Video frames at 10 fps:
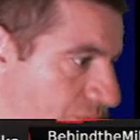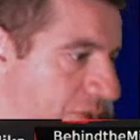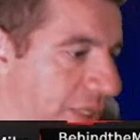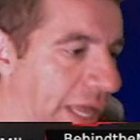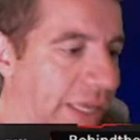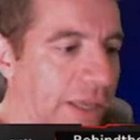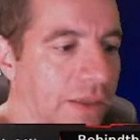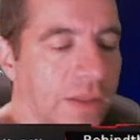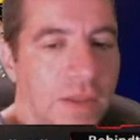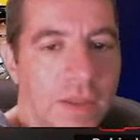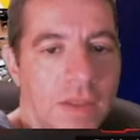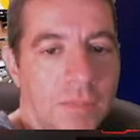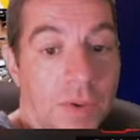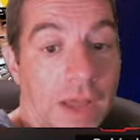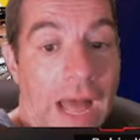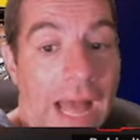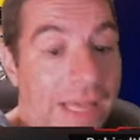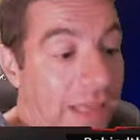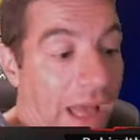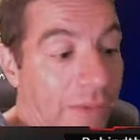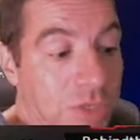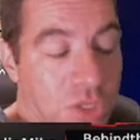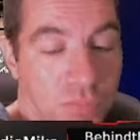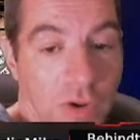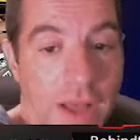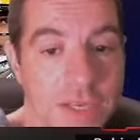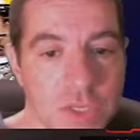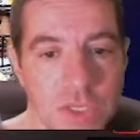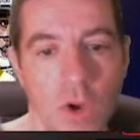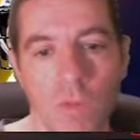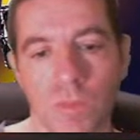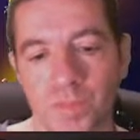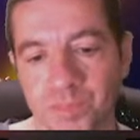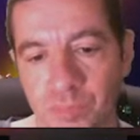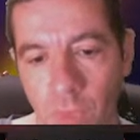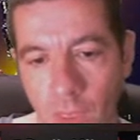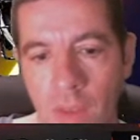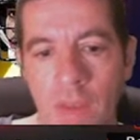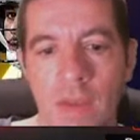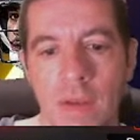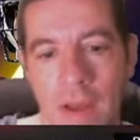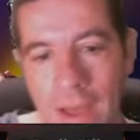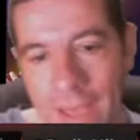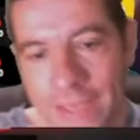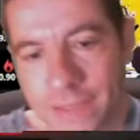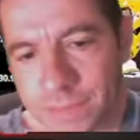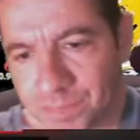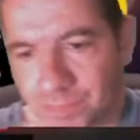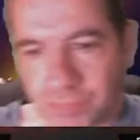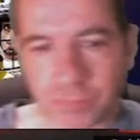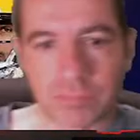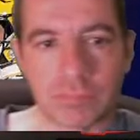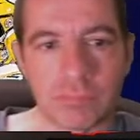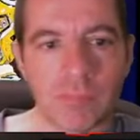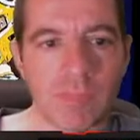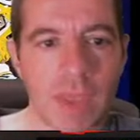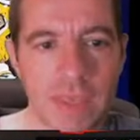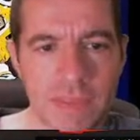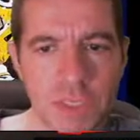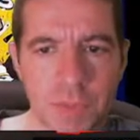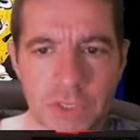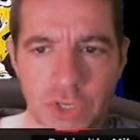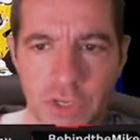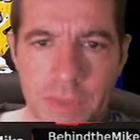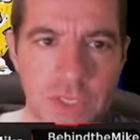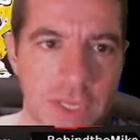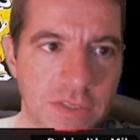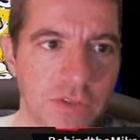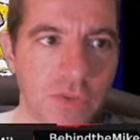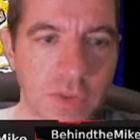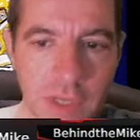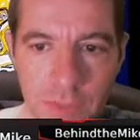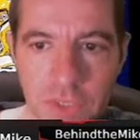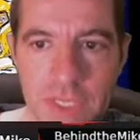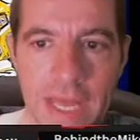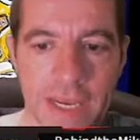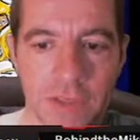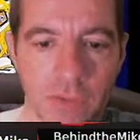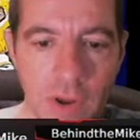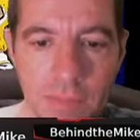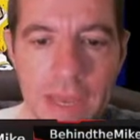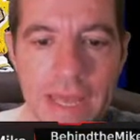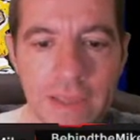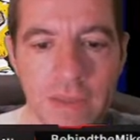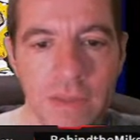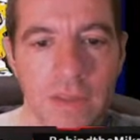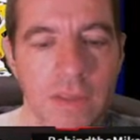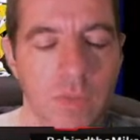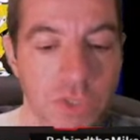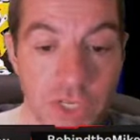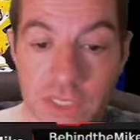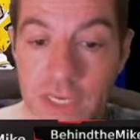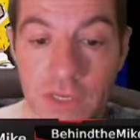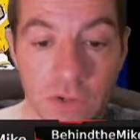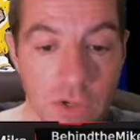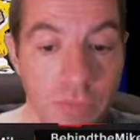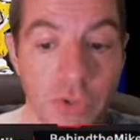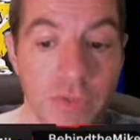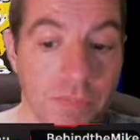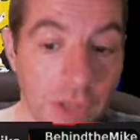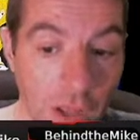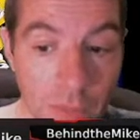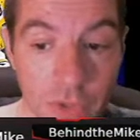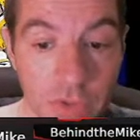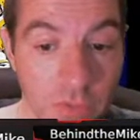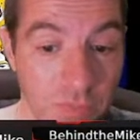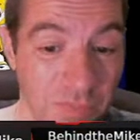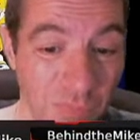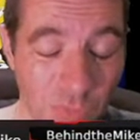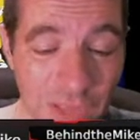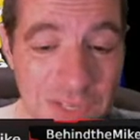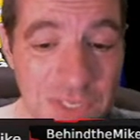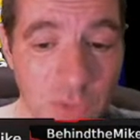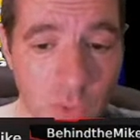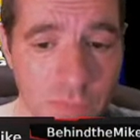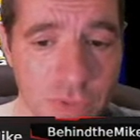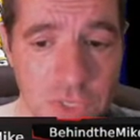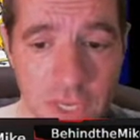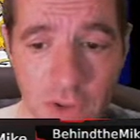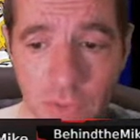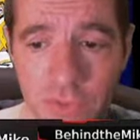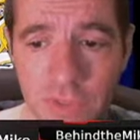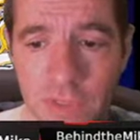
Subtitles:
be stacking. But I was surprised. So in these big tournaments, like to do the double stack on the run back, which I did. Herbert, Palmer, less than 1% owned.